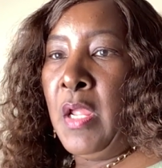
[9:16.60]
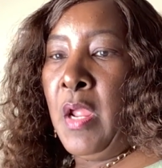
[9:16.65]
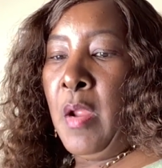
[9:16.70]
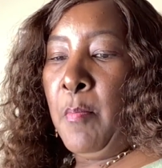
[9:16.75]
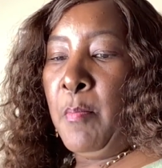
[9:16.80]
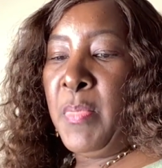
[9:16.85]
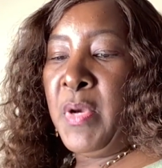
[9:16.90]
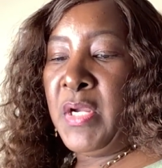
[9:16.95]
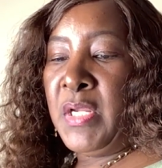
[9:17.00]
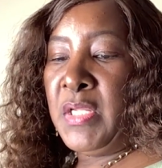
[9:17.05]

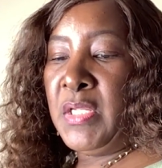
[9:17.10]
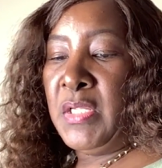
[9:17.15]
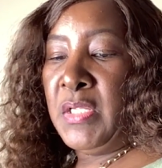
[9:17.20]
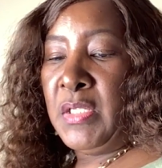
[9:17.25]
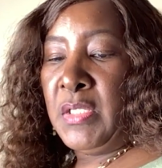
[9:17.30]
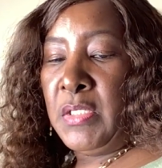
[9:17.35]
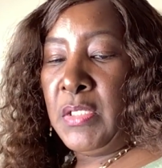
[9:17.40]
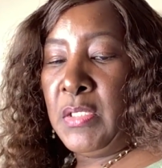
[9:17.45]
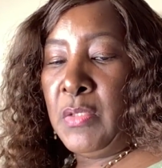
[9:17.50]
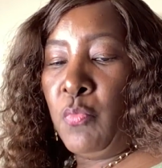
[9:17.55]
But
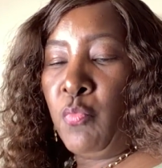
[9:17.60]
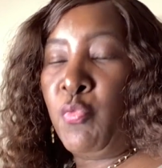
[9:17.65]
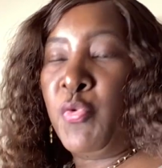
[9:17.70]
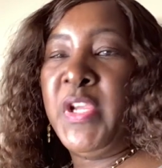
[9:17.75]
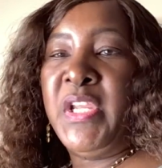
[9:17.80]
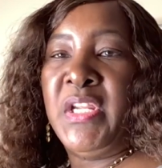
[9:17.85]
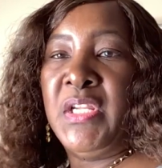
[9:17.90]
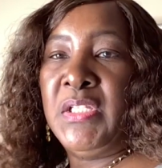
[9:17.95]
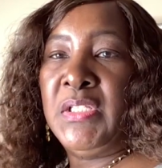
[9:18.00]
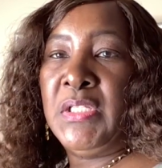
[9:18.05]

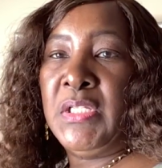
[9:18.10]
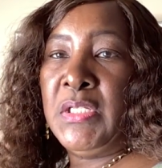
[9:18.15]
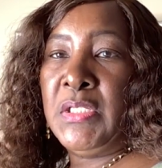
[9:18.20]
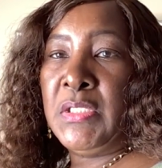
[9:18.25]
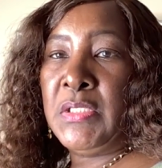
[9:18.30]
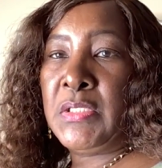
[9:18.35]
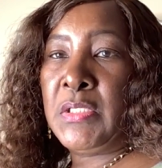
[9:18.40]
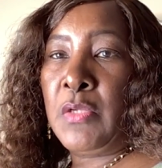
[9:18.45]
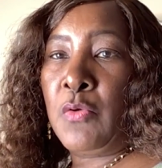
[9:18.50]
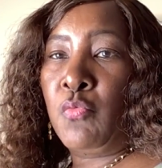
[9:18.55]
reading
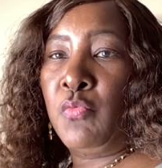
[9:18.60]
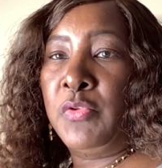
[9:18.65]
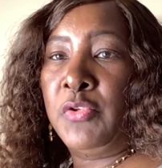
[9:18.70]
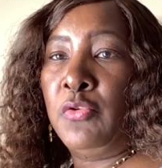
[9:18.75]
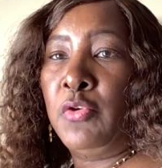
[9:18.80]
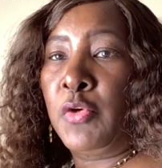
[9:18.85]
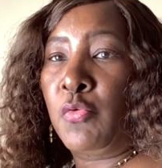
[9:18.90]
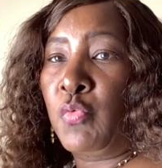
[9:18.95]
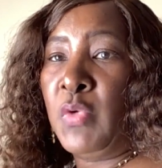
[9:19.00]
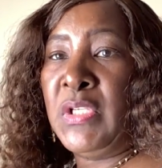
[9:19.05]
this or doing
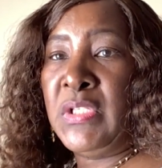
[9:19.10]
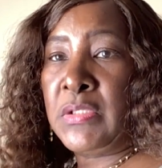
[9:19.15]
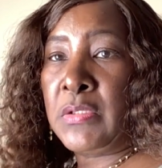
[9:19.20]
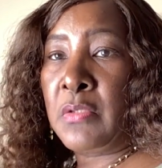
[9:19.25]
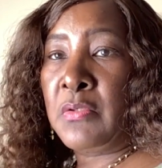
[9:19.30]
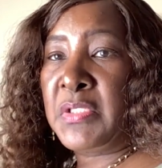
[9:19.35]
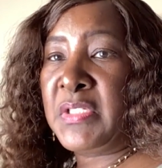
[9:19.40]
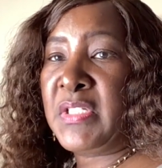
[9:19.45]
the research,